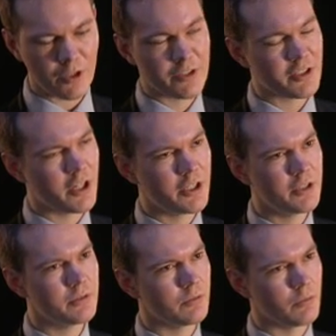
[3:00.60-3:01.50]
a
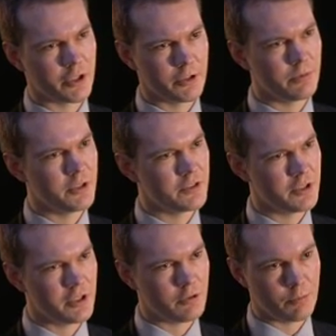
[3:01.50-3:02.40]
tiny, rugged
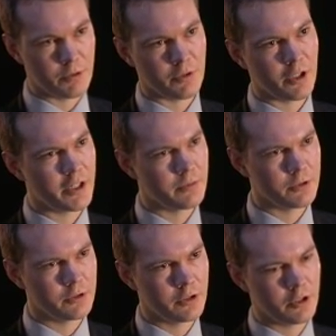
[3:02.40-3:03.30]
PC that would be
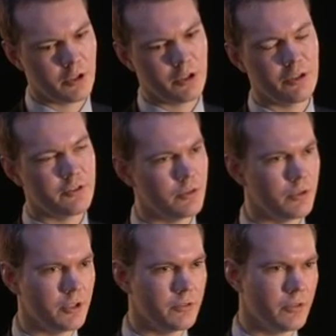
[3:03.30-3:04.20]
reliable,
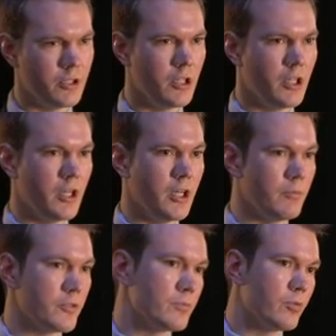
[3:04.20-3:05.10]
intuitive,
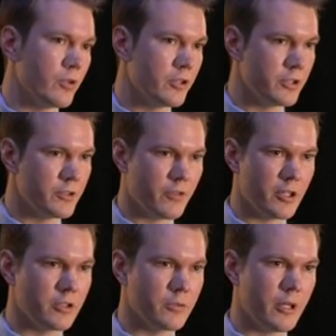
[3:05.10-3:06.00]
and most importantly, use
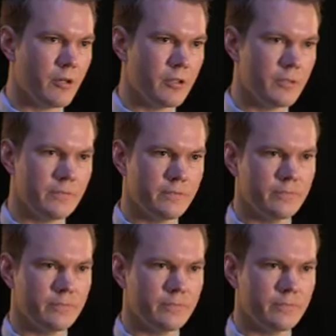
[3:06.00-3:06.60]
very little power.